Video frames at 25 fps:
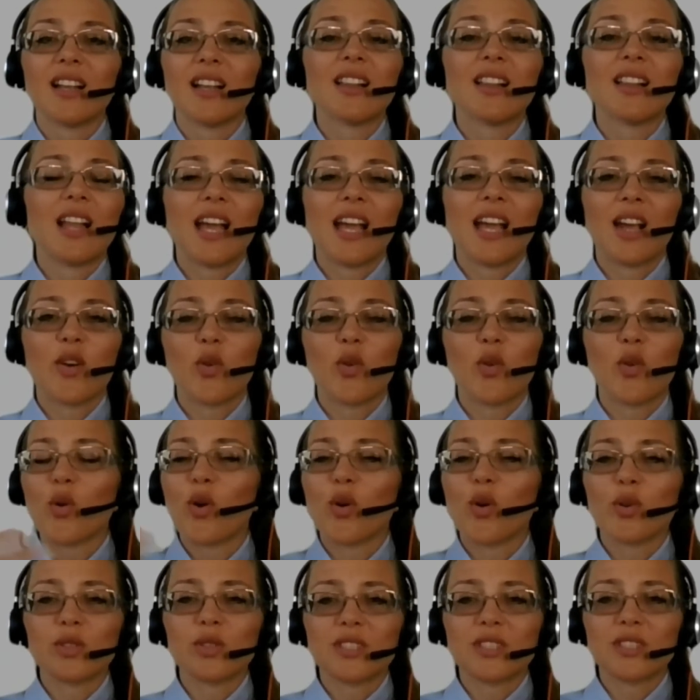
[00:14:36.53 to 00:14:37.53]
like
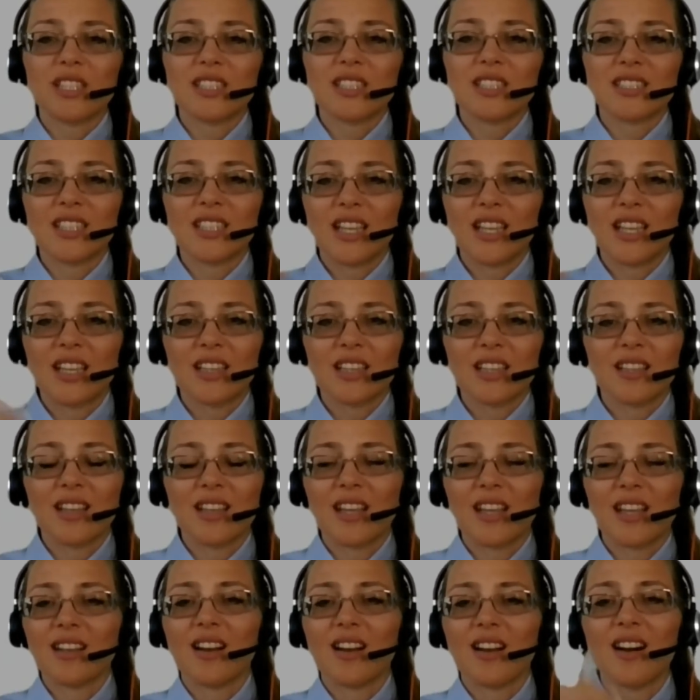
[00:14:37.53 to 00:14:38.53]
roses and,
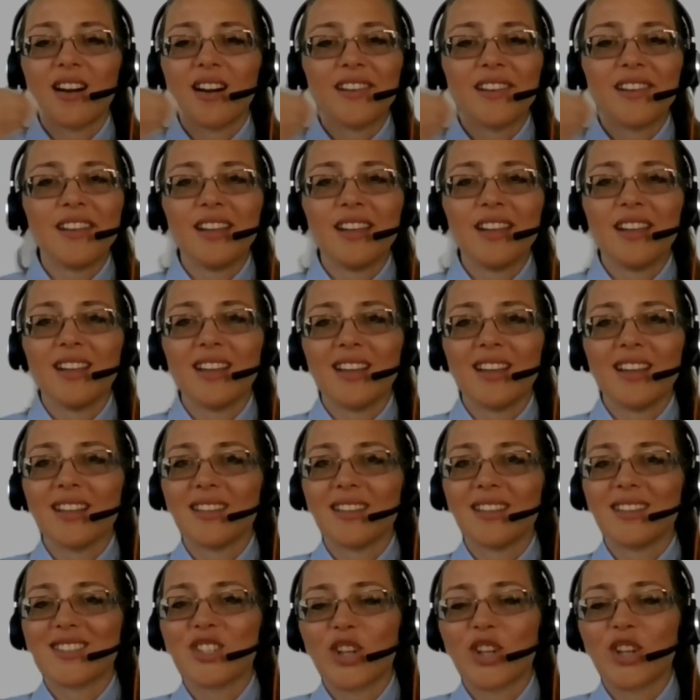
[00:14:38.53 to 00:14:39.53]
and honey
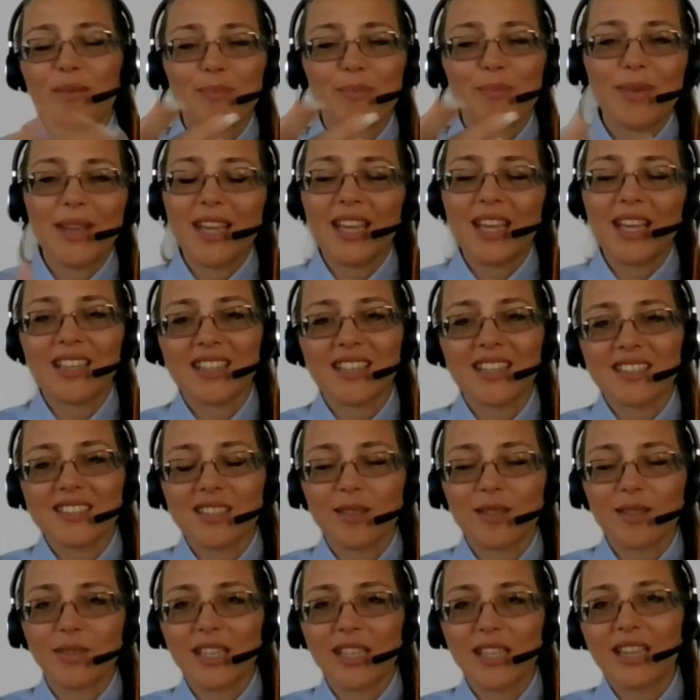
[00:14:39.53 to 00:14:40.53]
and champagne or
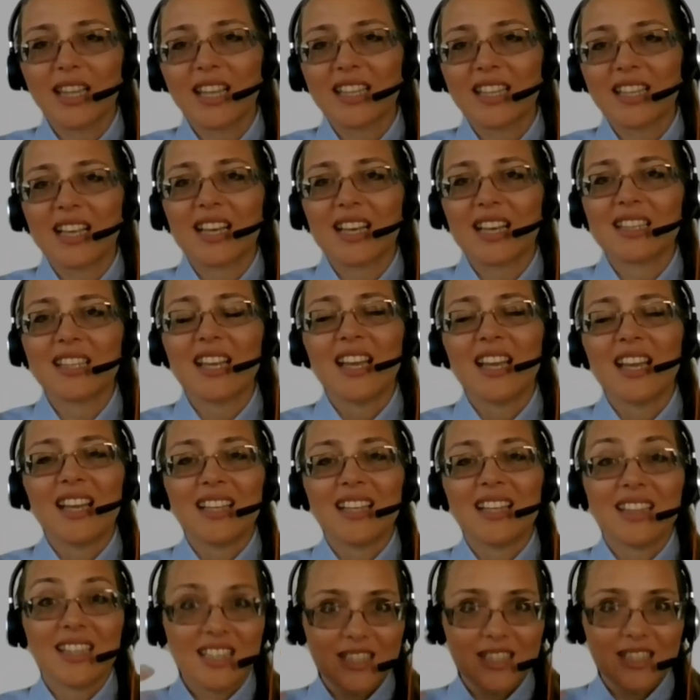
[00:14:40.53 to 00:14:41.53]
something like that.
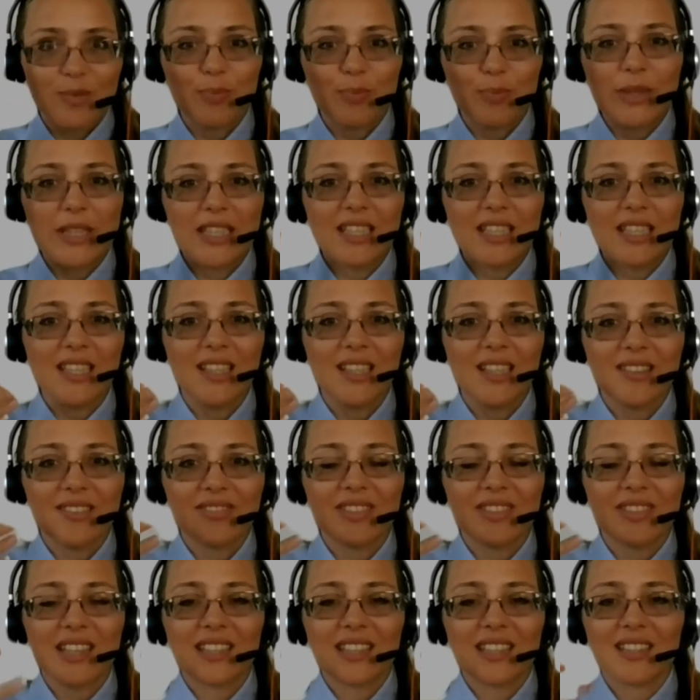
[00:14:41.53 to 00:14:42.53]
This
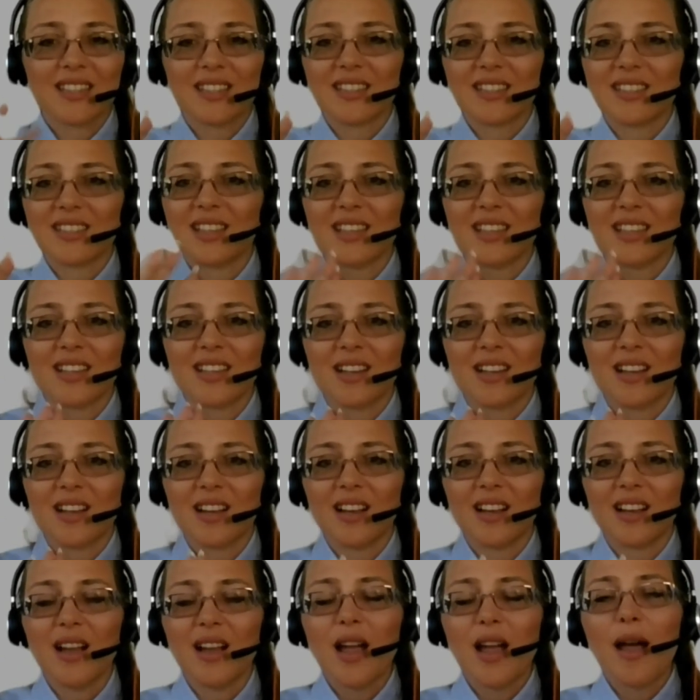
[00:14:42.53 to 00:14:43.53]
belief that
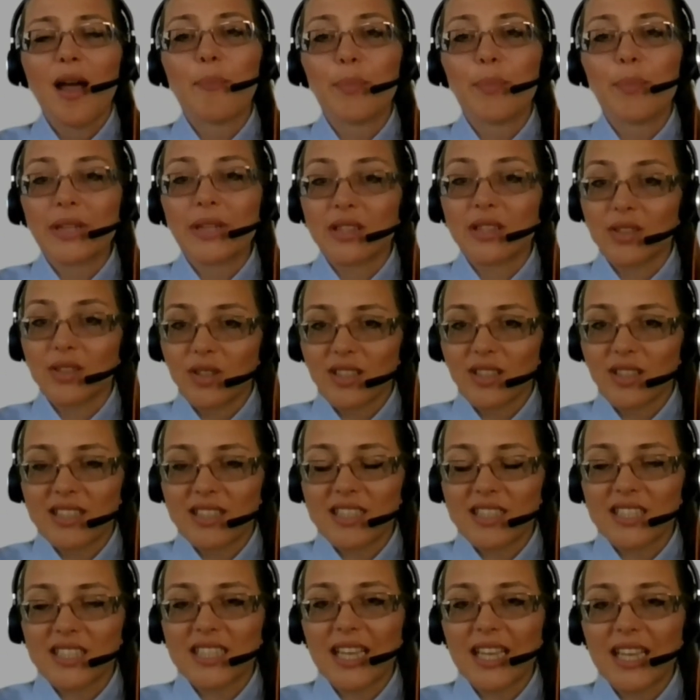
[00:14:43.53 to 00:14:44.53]
uh, but
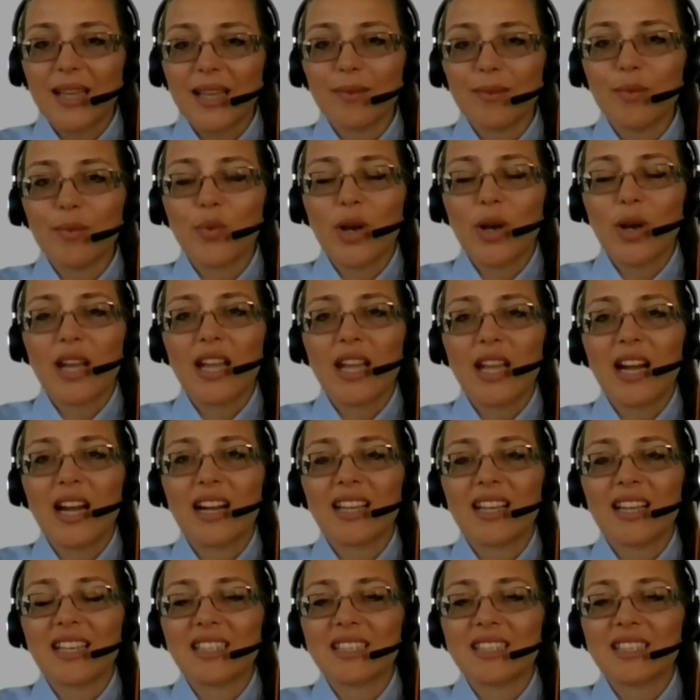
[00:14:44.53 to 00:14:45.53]
the same way
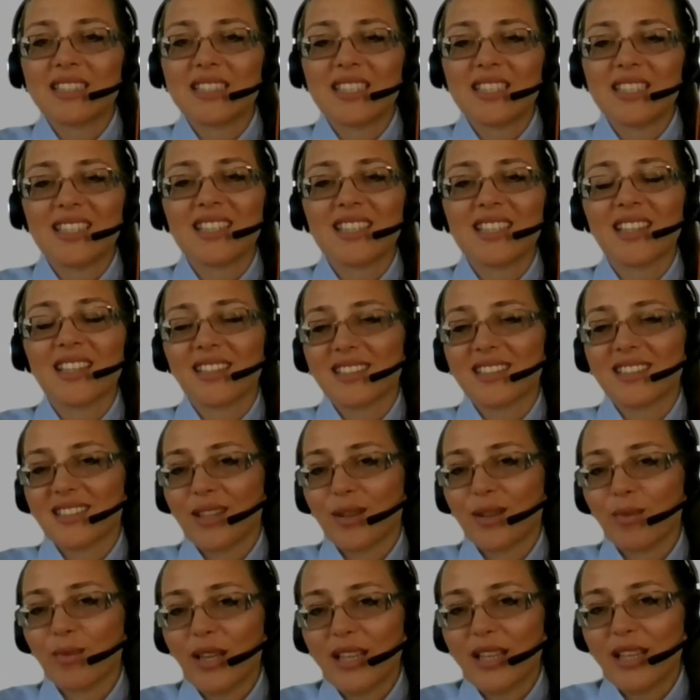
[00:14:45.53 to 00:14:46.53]
I could see that
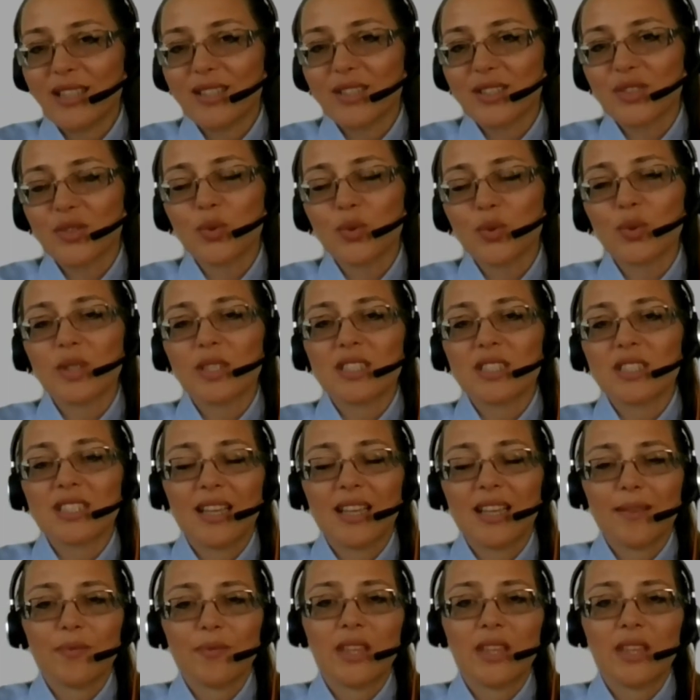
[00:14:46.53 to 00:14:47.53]
some ladies do the
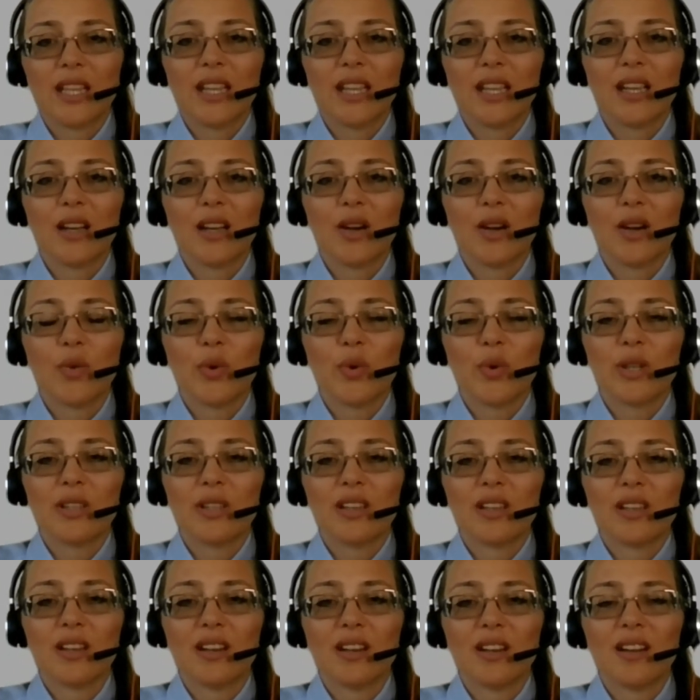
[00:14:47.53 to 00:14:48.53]
same thing uh,
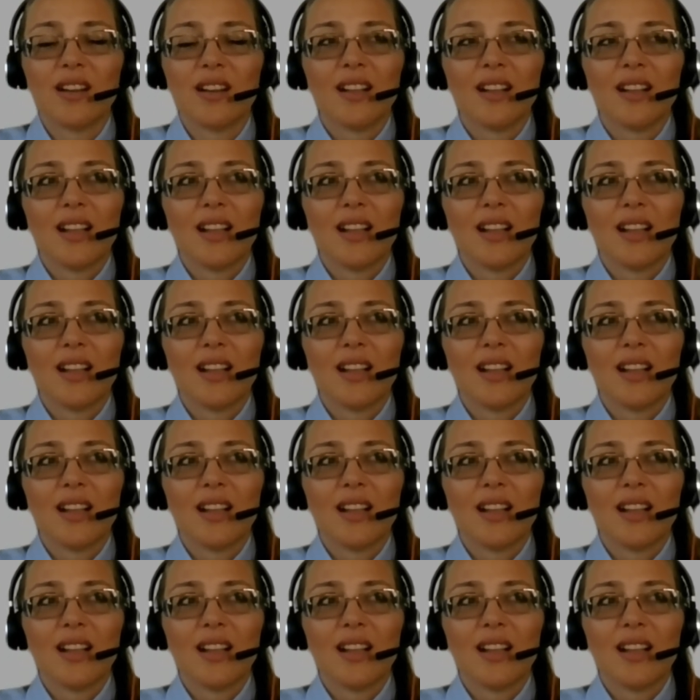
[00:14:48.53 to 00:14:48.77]
with uh,